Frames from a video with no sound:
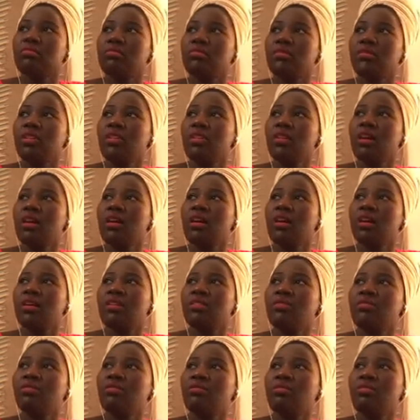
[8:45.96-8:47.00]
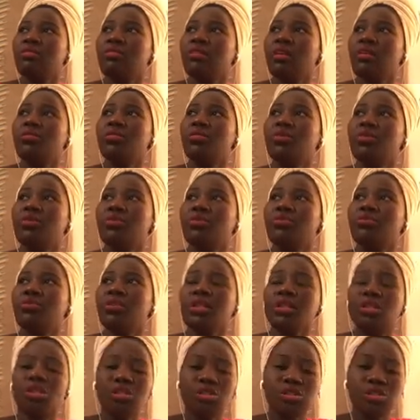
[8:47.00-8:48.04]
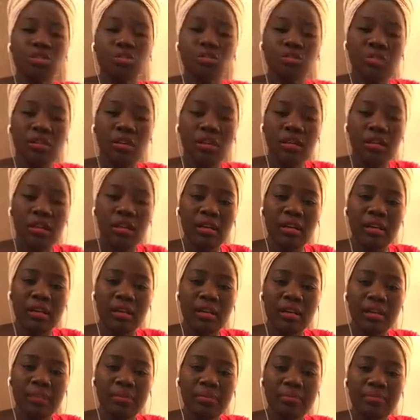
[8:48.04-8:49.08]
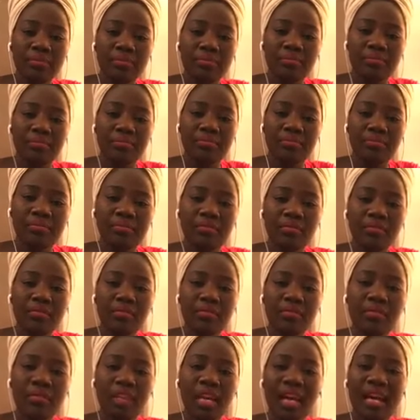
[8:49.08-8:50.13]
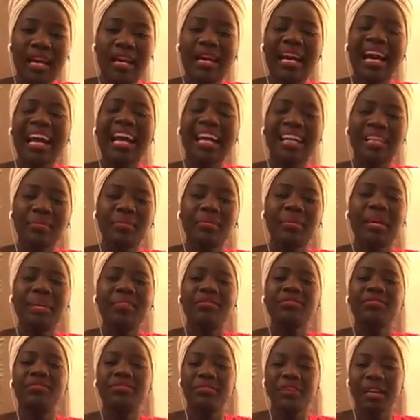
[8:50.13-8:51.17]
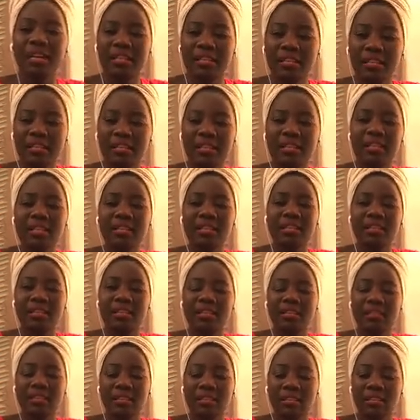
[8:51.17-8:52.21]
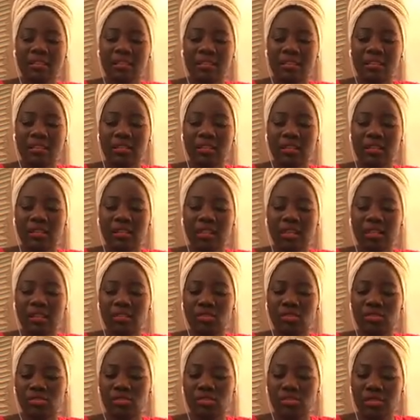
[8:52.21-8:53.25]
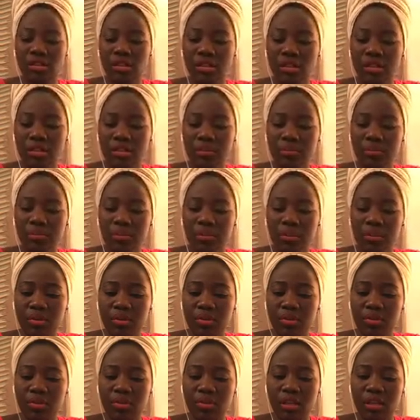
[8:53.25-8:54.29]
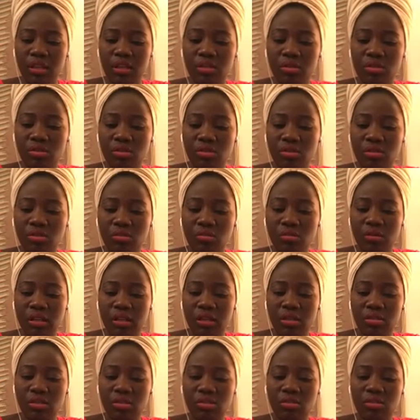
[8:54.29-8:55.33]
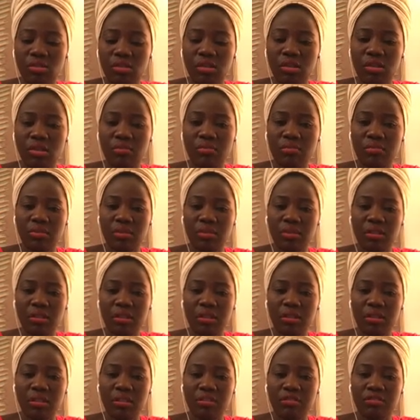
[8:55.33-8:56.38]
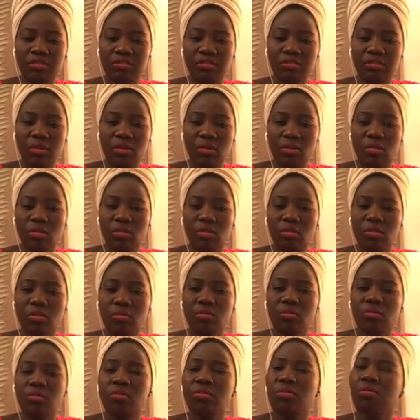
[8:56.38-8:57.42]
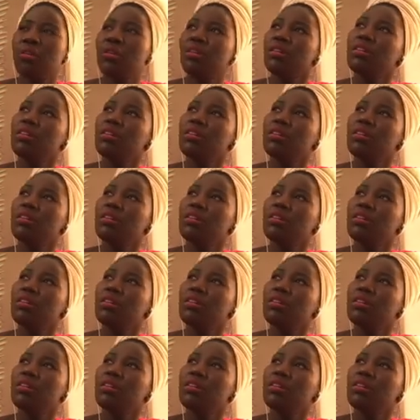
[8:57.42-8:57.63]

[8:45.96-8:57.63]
No, I don't know. I'm not really sure. I had my first like trip, like social work trip in Form,